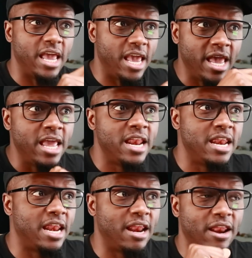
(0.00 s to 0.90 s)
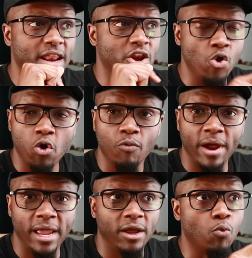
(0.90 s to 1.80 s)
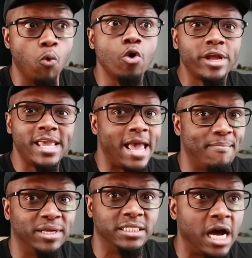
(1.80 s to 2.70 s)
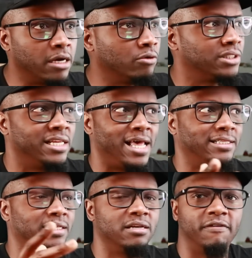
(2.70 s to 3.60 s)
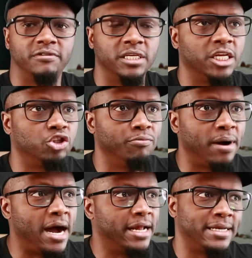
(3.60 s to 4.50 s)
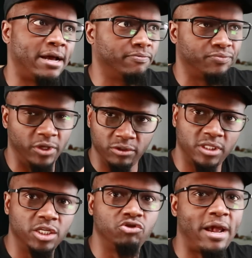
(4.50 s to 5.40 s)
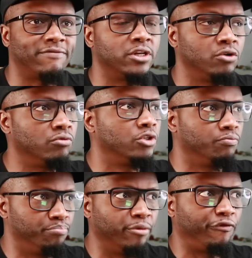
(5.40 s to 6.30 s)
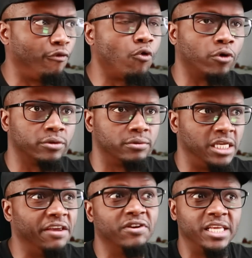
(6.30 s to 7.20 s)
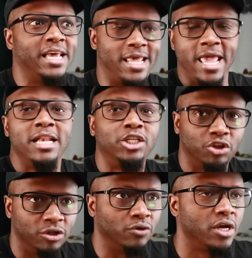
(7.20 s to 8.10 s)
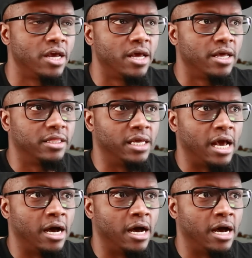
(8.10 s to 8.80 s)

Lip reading: in Norway working at McDonald's, and that's enough to get you by. Now, there's things you have to do before to even get into the